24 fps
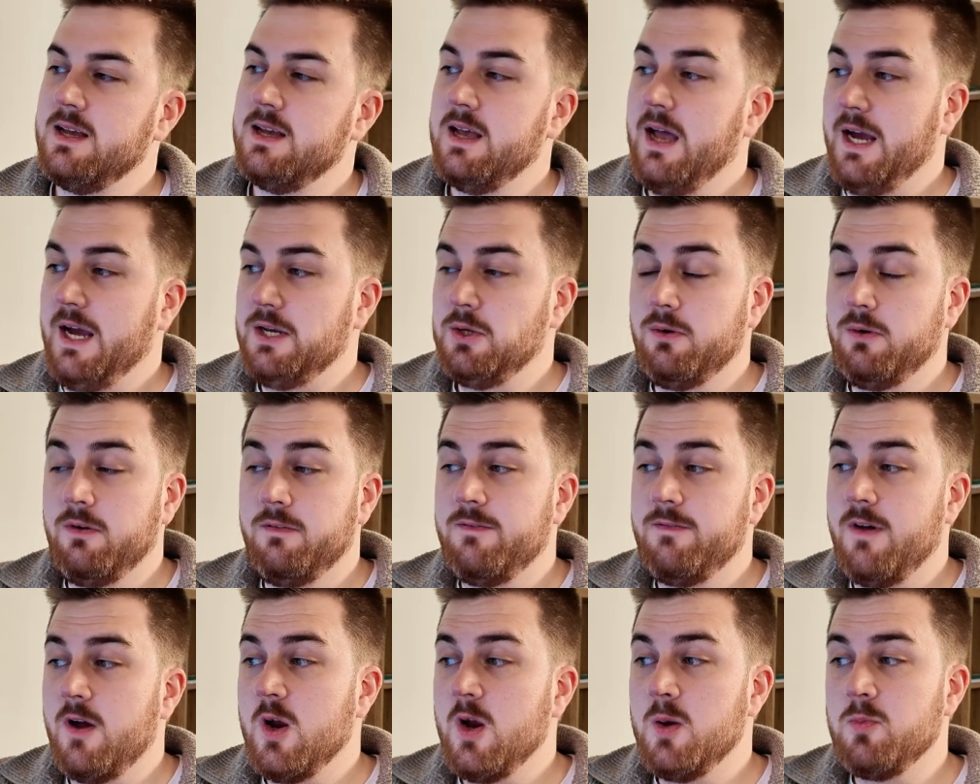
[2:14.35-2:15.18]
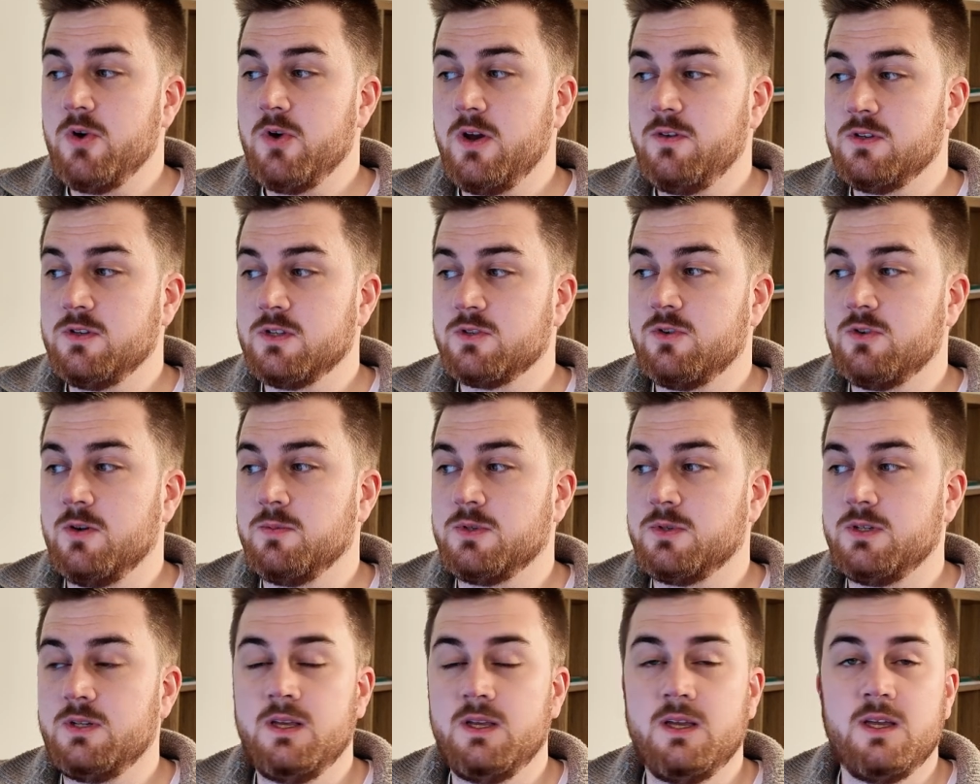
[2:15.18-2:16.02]
I do have a very brief
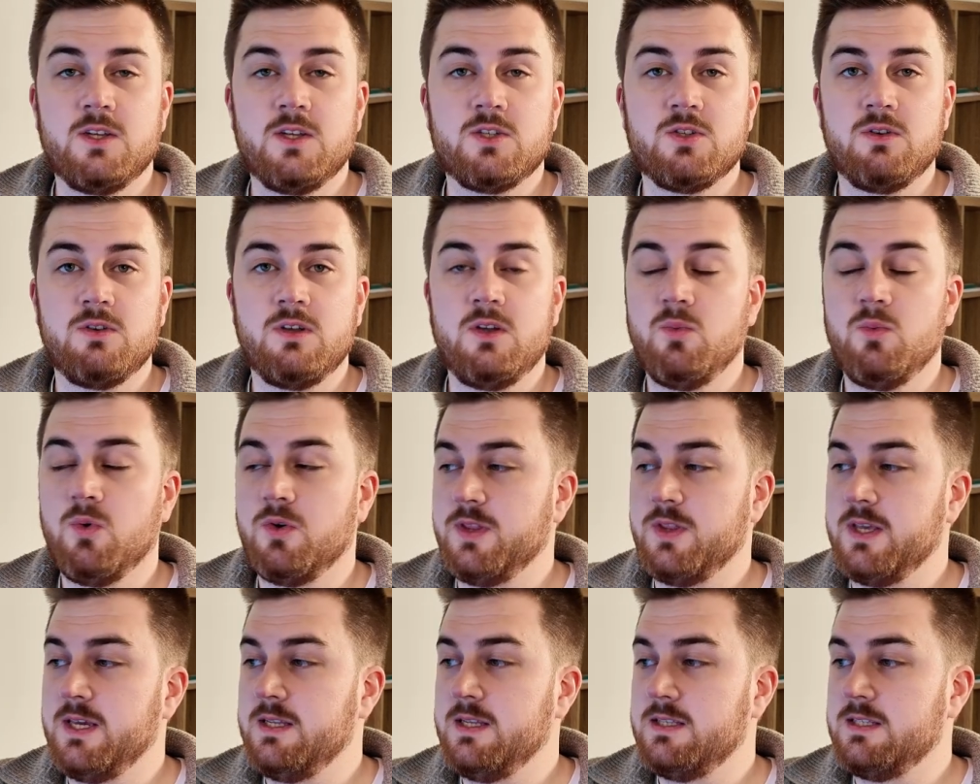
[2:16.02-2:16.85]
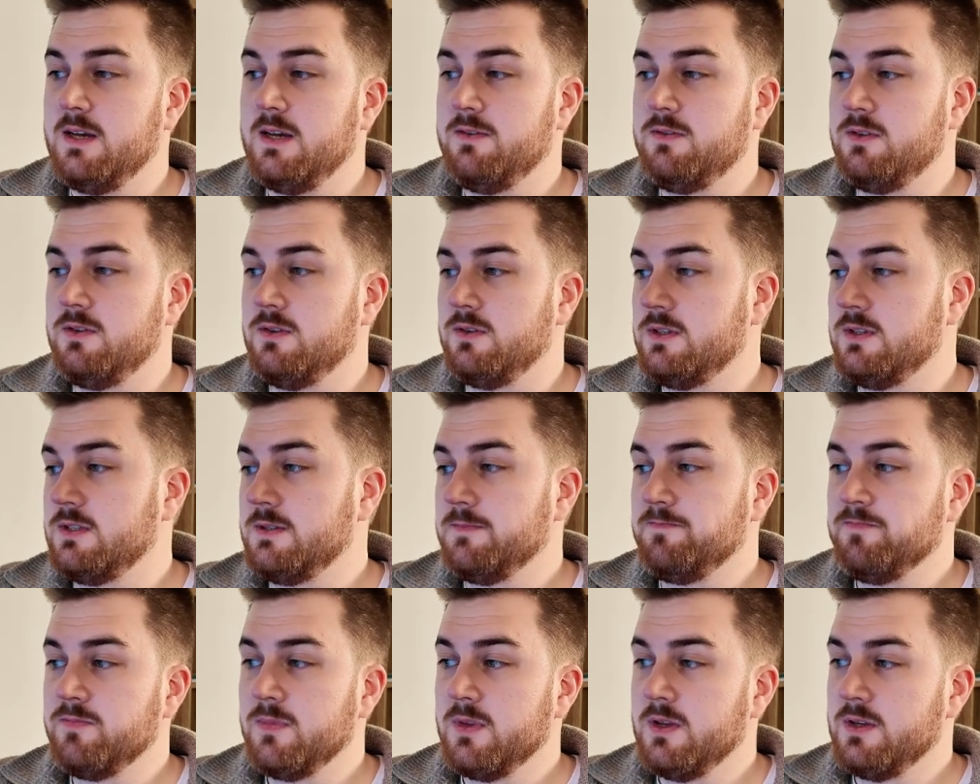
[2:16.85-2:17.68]
description here showing you what the ETF does.
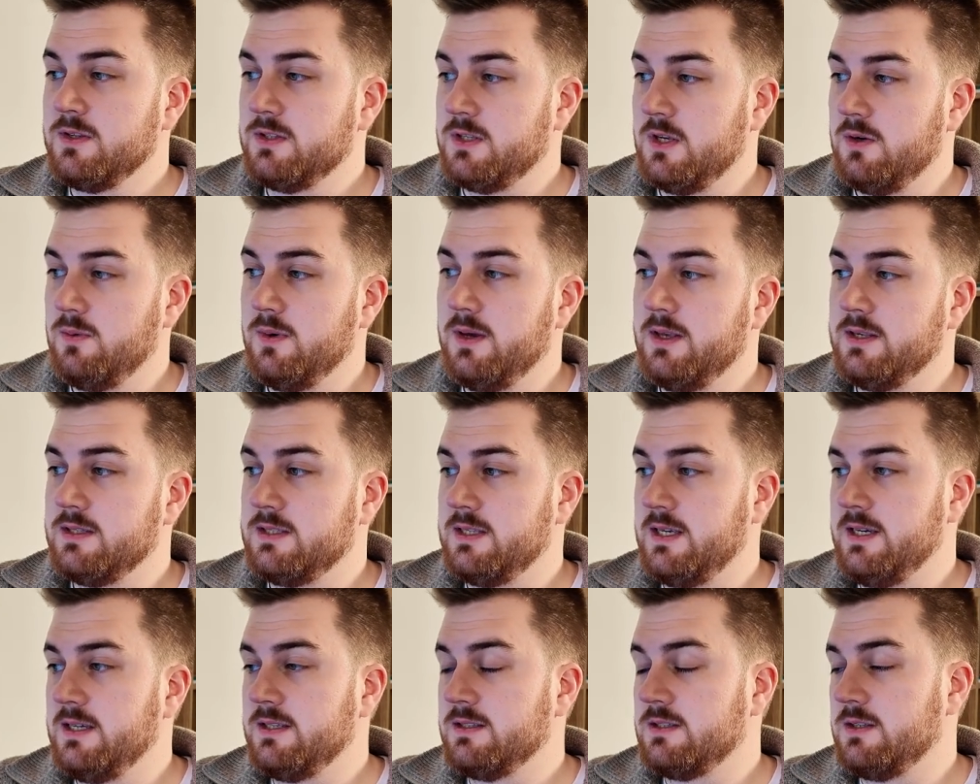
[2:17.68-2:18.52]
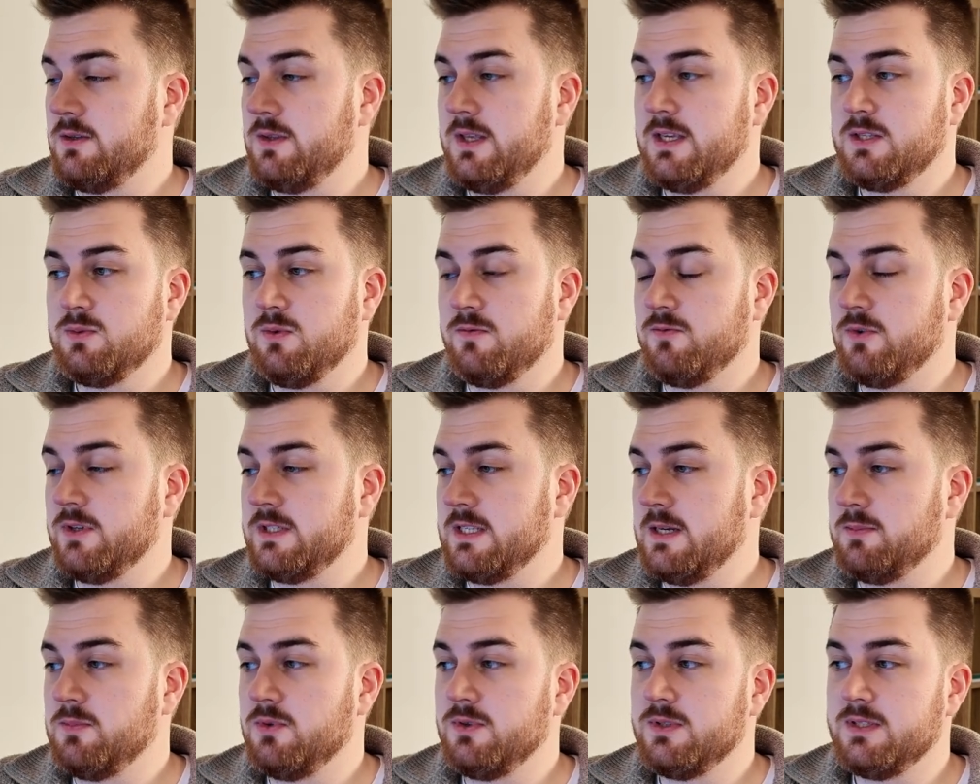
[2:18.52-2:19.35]
So this one, for
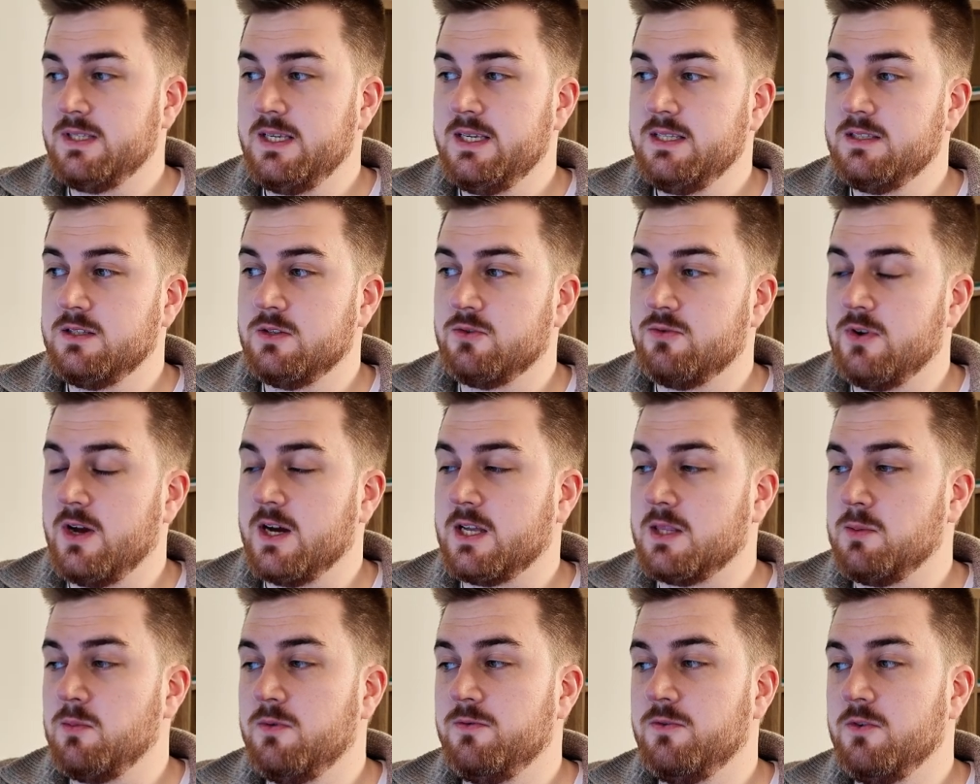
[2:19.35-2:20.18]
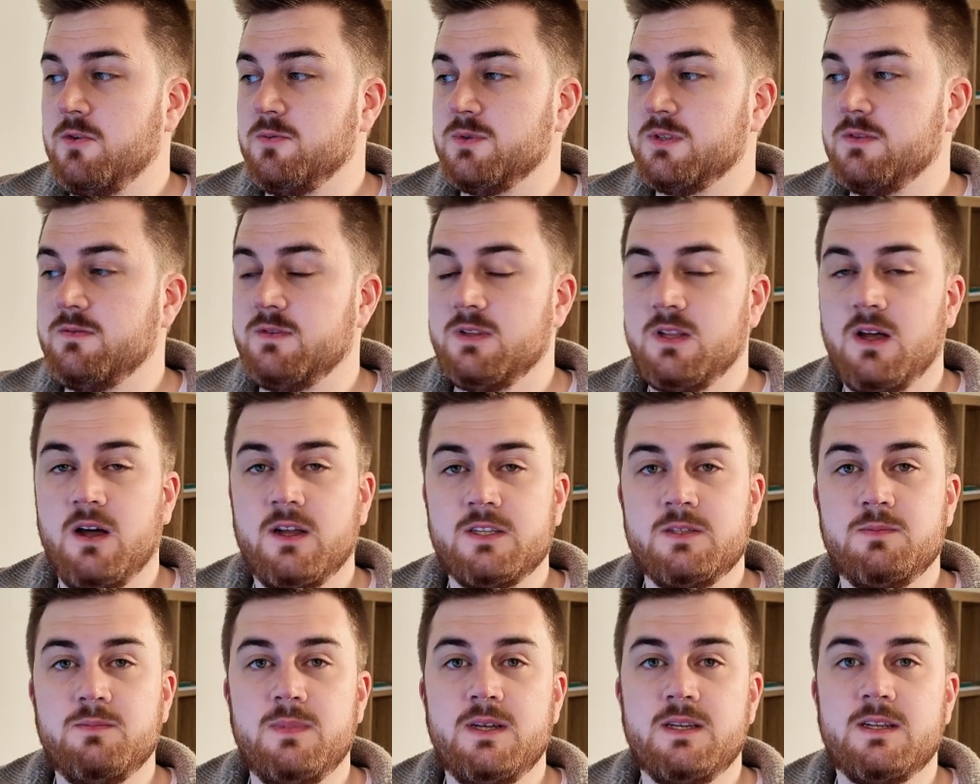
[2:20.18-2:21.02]
example, seeks to track the performance of large
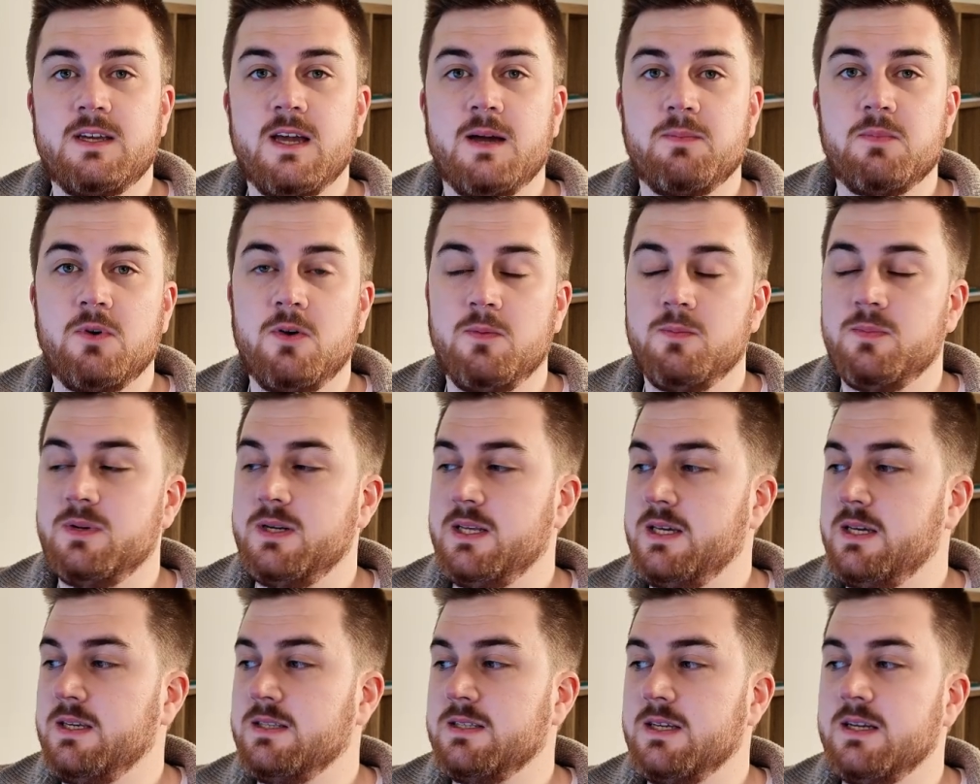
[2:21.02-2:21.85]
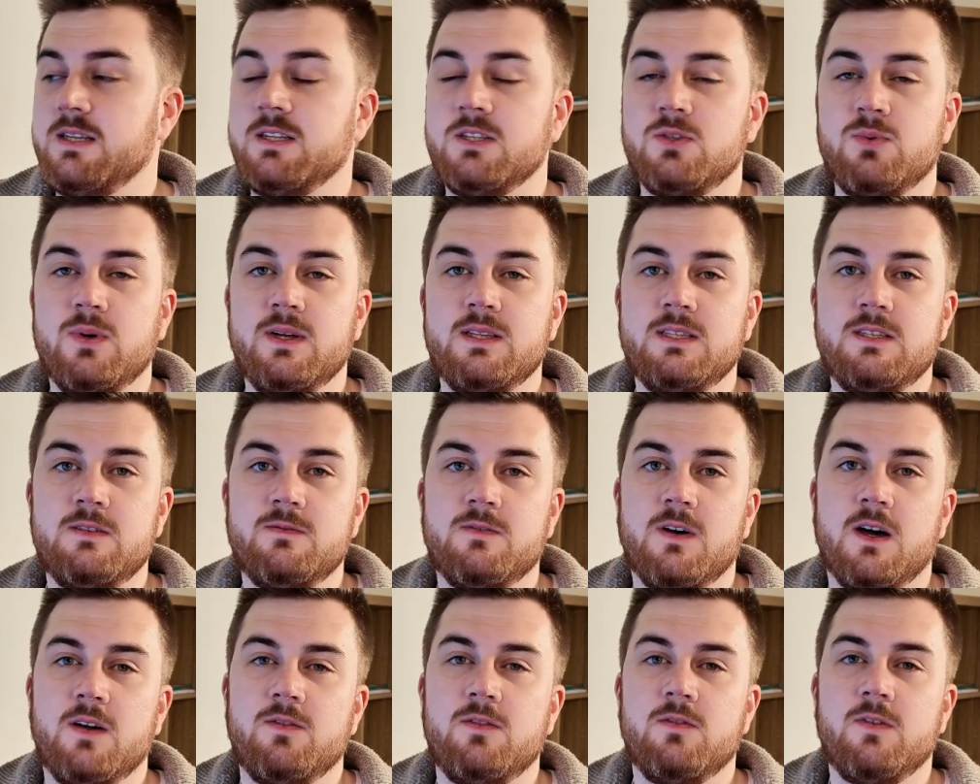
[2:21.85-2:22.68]
and mid-cap companies in
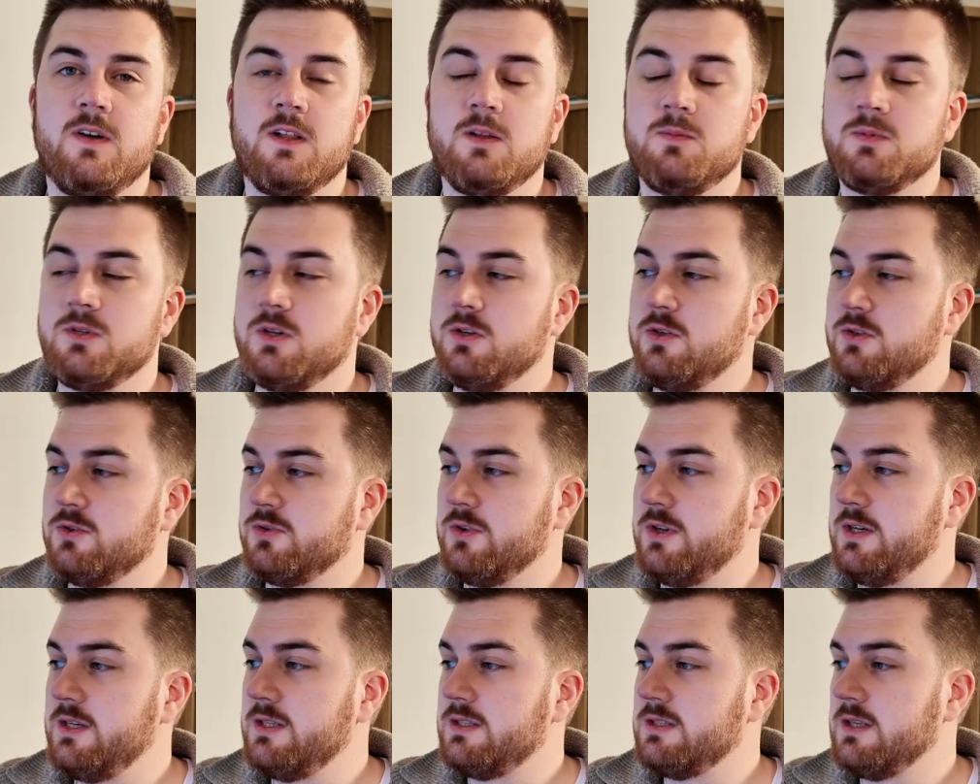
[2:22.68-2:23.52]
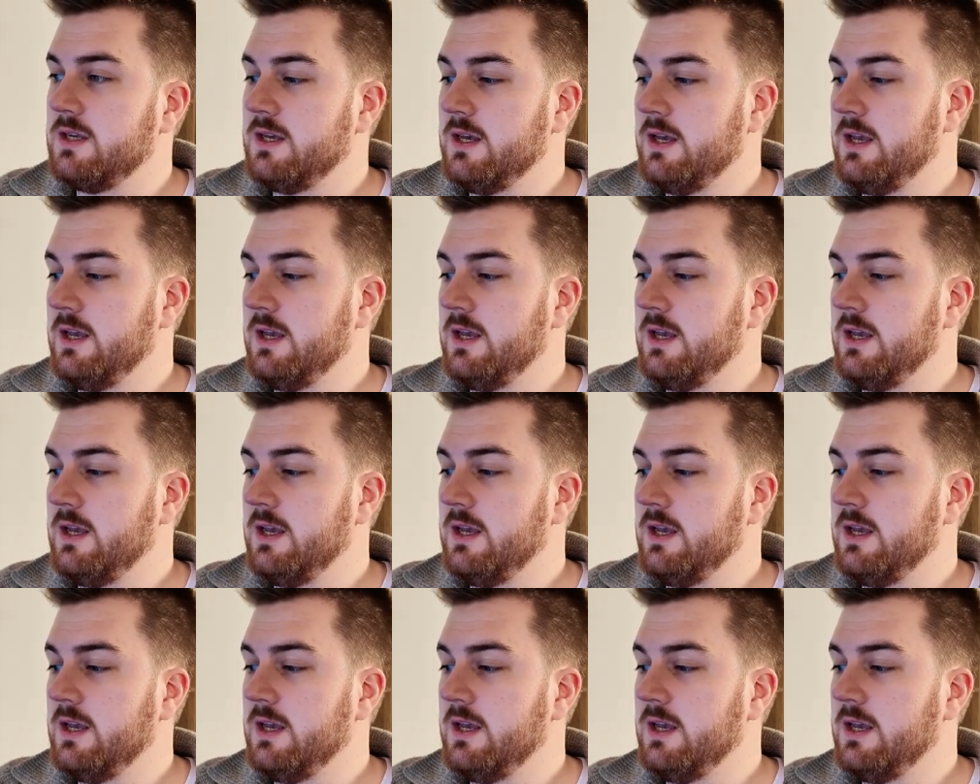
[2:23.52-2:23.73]
25 developed countries.